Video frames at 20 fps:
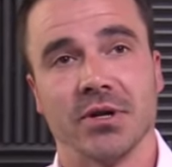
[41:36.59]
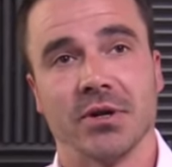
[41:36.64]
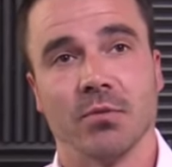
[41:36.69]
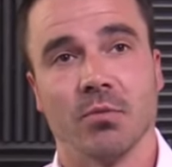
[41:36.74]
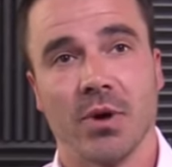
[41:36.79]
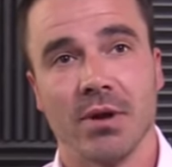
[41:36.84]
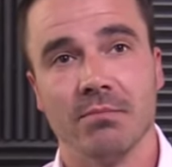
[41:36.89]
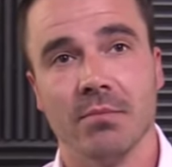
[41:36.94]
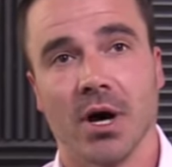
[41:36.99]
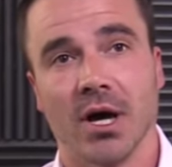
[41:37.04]
to
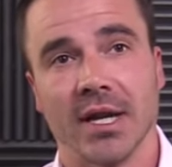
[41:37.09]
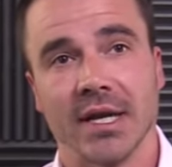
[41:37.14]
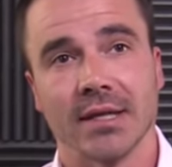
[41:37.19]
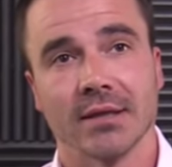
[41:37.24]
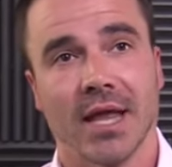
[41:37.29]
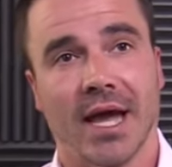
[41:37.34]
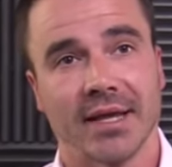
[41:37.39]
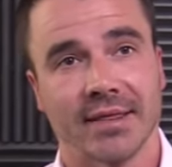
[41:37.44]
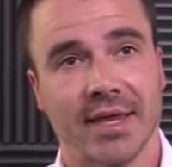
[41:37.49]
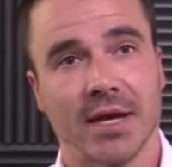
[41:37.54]
win money
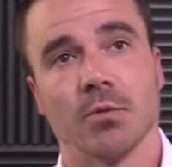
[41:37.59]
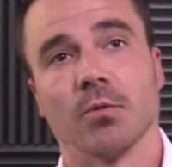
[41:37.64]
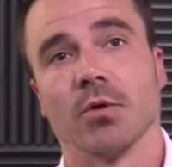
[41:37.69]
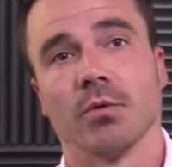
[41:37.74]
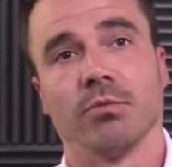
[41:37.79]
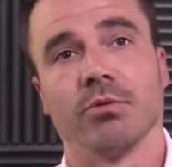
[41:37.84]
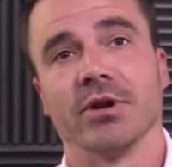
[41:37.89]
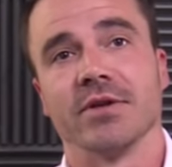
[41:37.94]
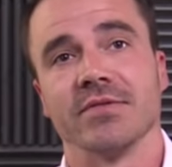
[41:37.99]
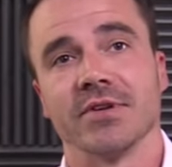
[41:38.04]
like they were
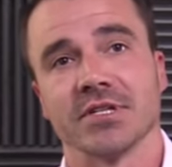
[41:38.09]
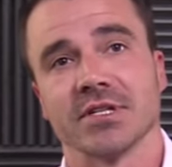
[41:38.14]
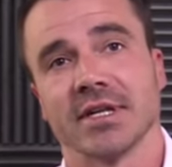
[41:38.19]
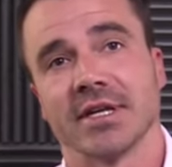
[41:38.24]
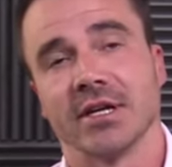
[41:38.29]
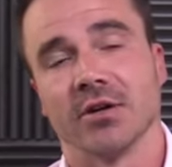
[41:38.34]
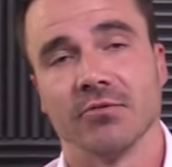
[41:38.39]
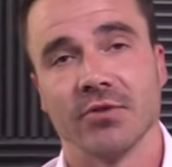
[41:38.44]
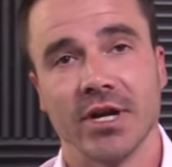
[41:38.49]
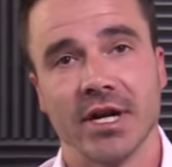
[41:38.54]
previously
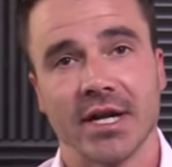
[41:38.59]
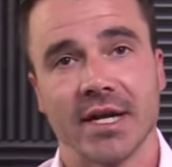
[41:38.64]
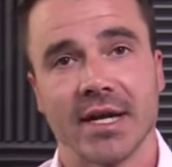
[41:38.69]
in Arena